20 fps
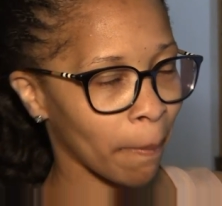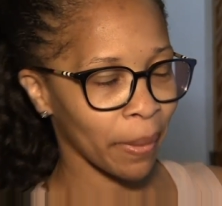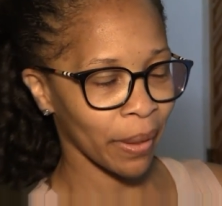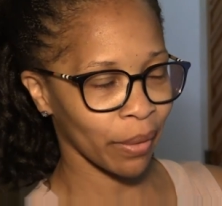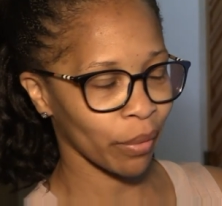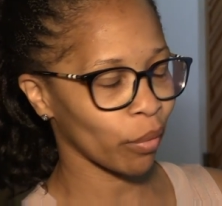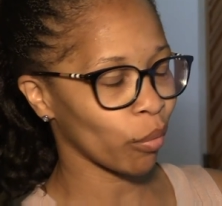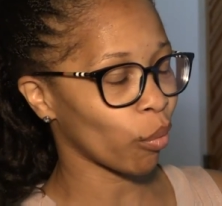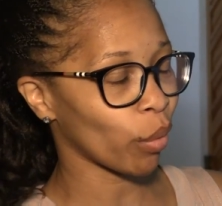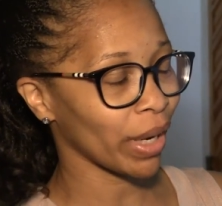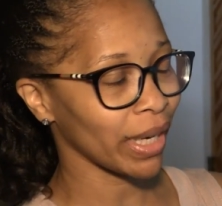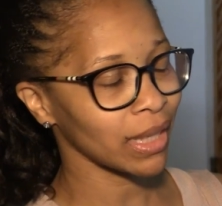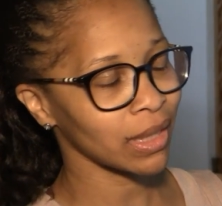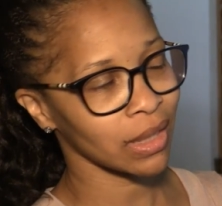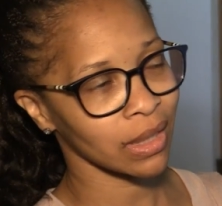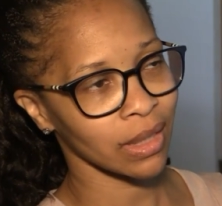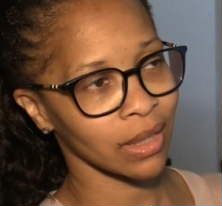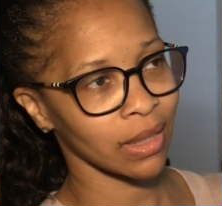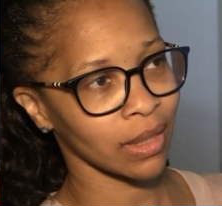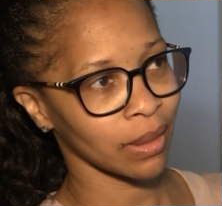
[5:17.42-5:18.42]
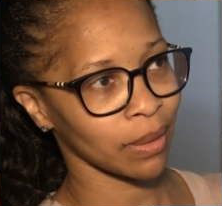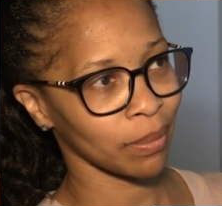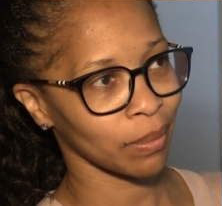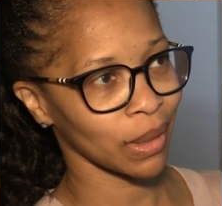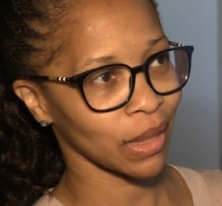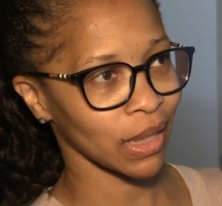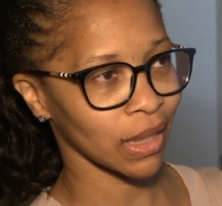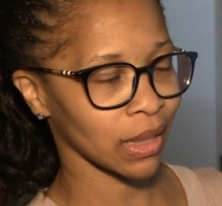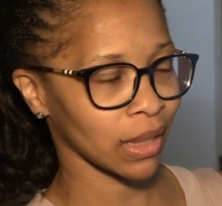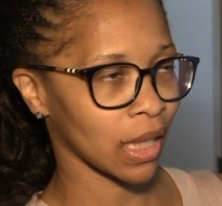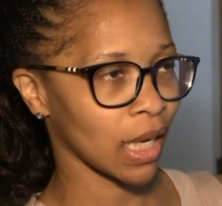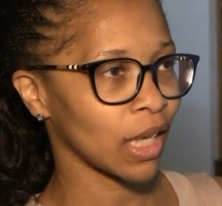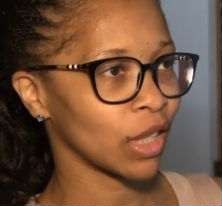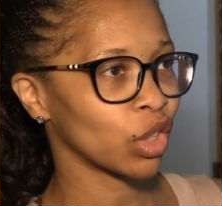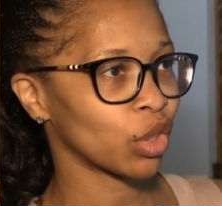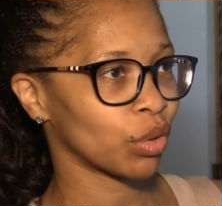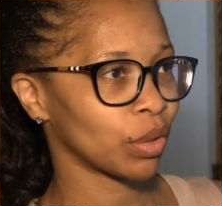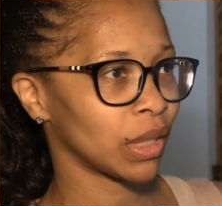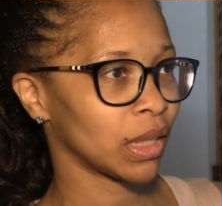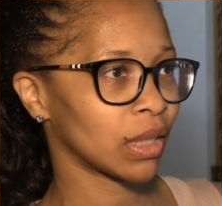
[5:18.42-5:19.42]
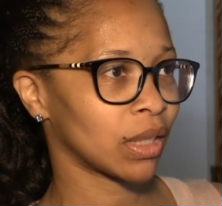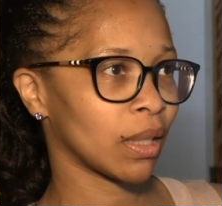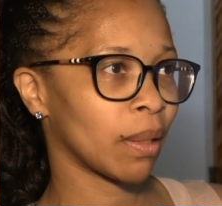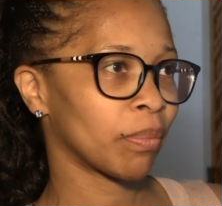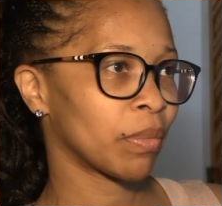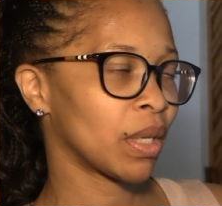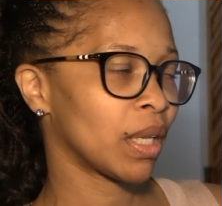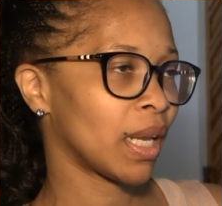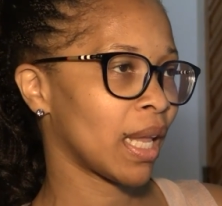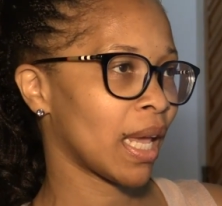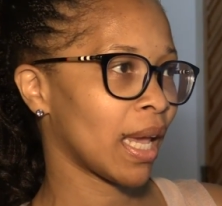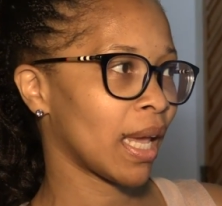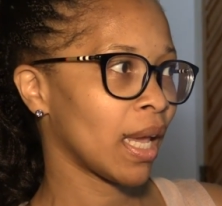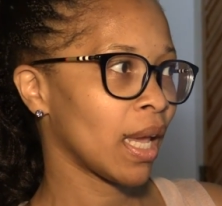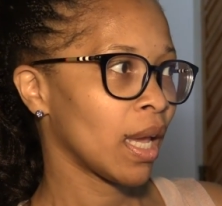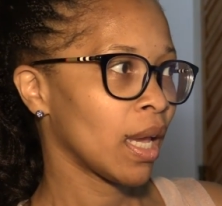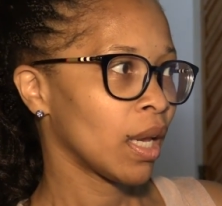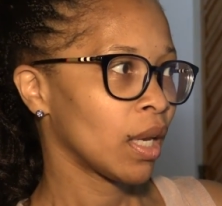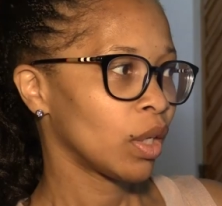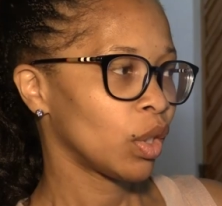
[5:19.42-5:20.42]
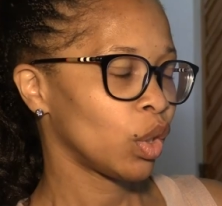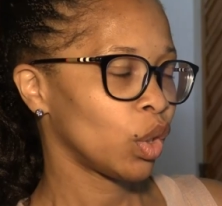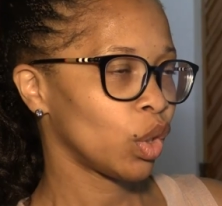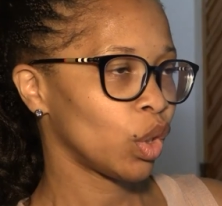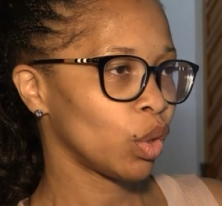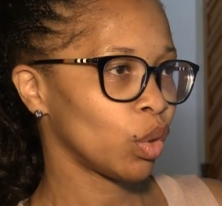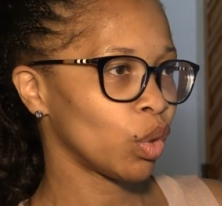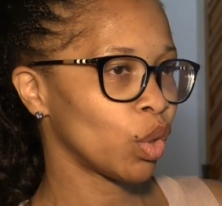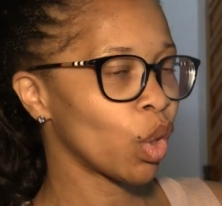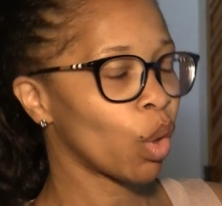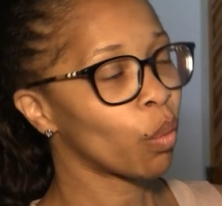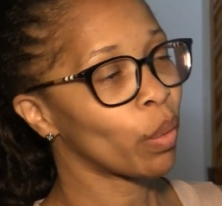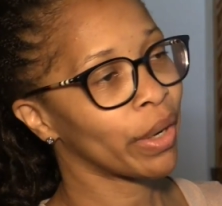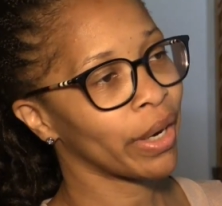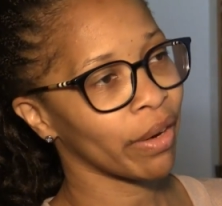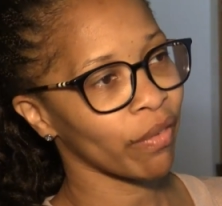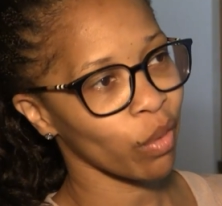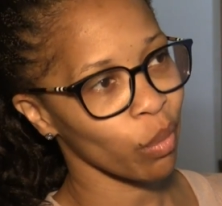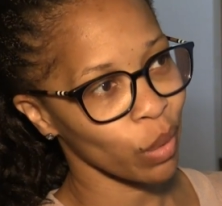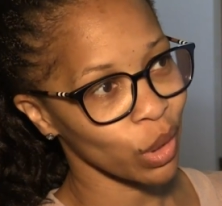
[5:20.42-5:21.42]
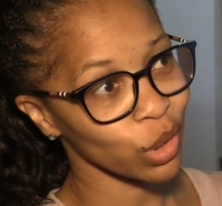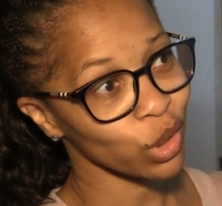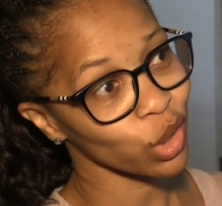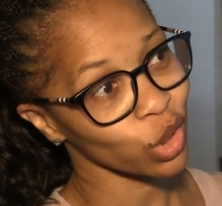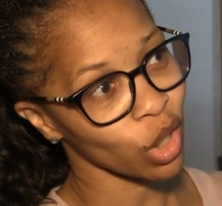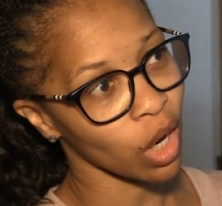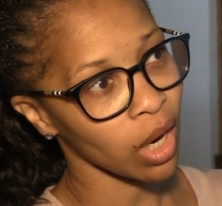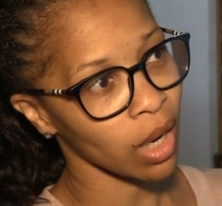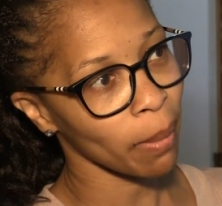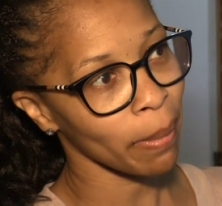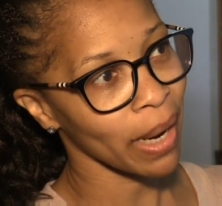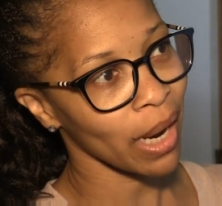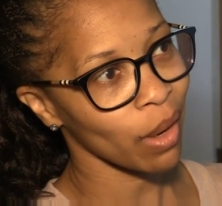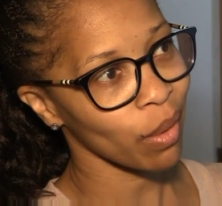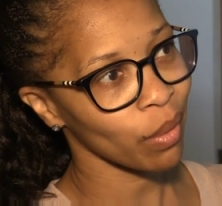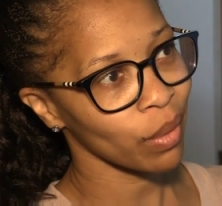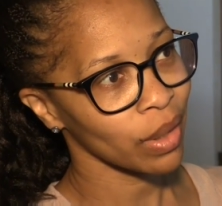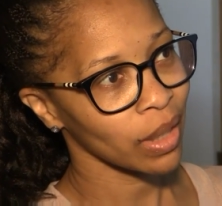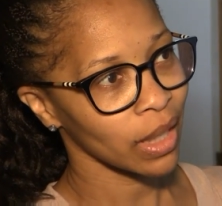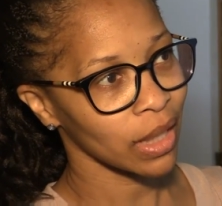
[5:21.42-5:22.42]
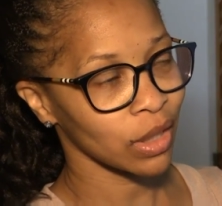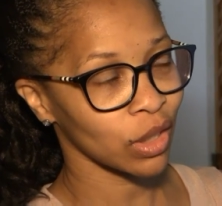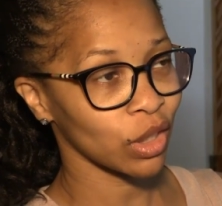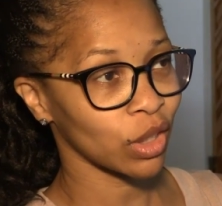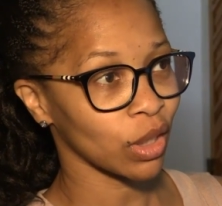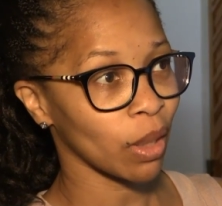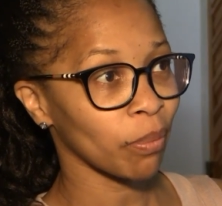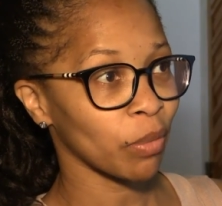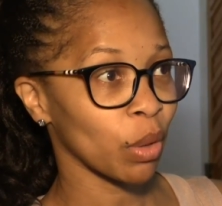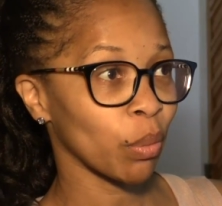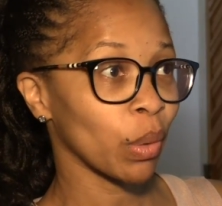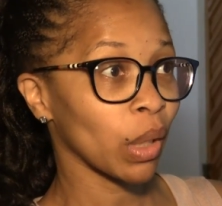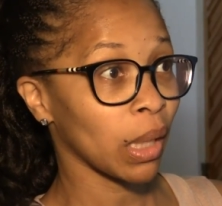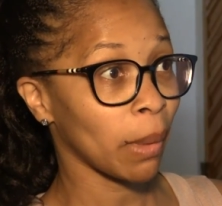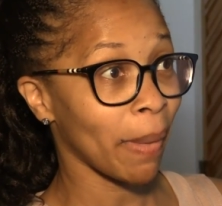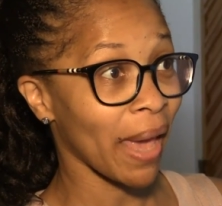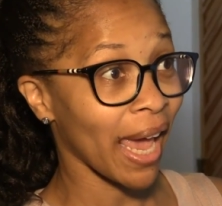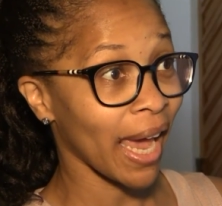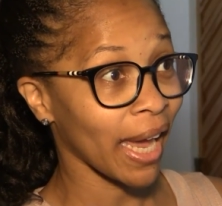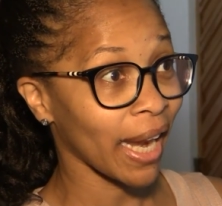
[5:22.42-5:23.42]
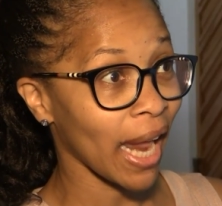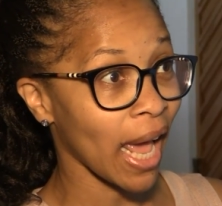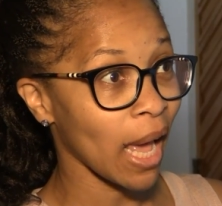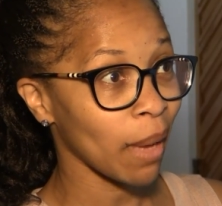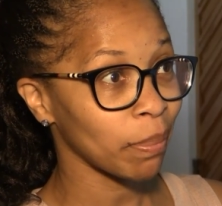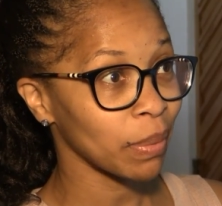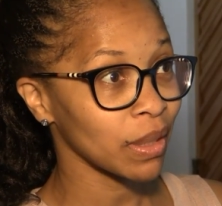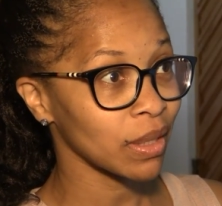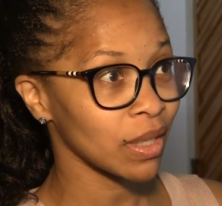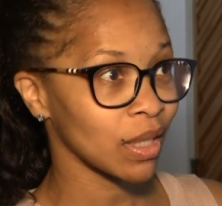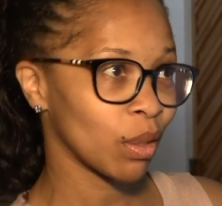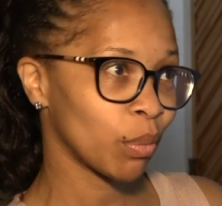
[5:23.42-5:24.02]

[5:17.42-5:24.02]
But racism in this country is something that no one ever wants to talk about until something really bad happens.